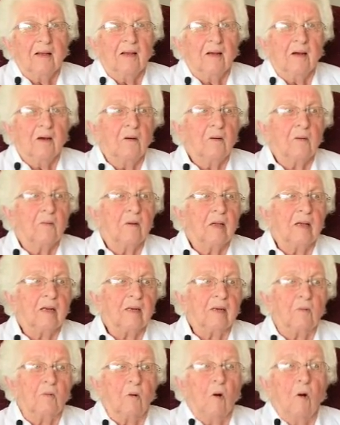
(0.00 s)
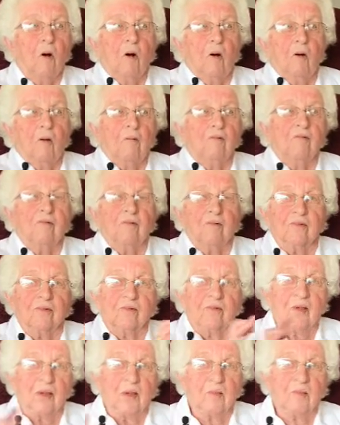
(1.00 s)
Oh, we had a wall full of
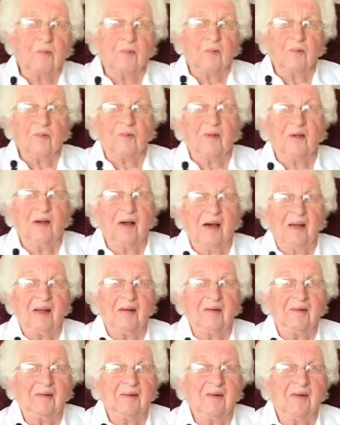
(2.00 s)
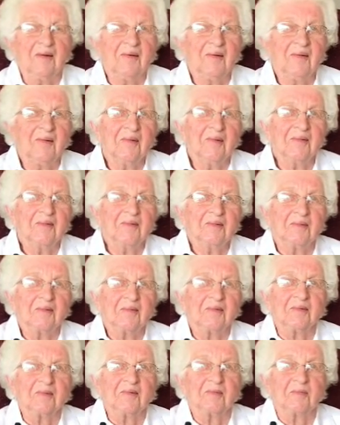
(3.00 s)
samples. I don't know which one
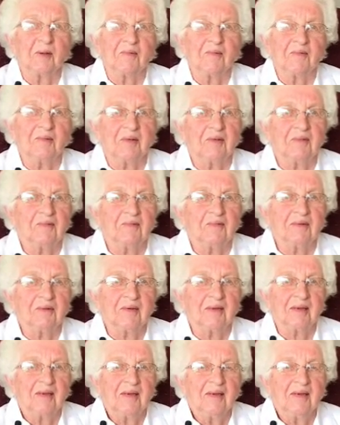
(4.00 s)
was my favorite.